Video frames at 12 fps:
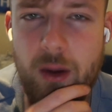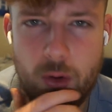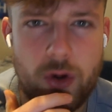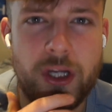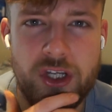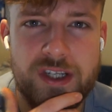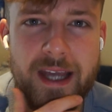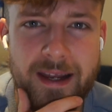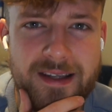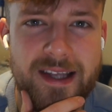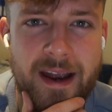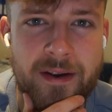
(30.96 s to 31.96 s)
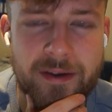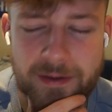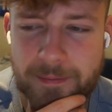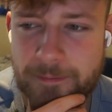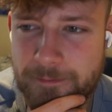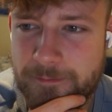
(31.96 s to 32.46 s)
we're only just getting started.
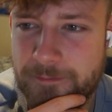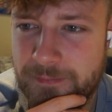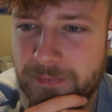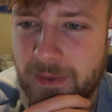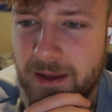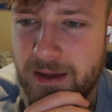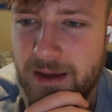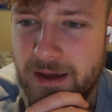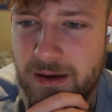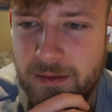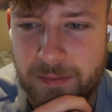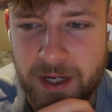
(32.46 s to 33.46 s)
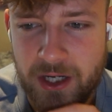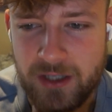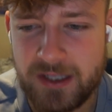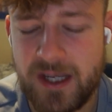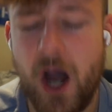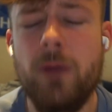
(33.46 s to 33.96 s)

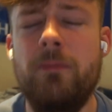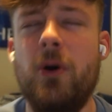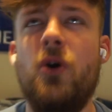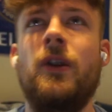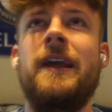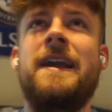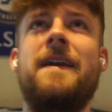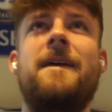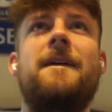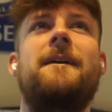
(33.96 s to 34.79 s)
Because Todd Boehly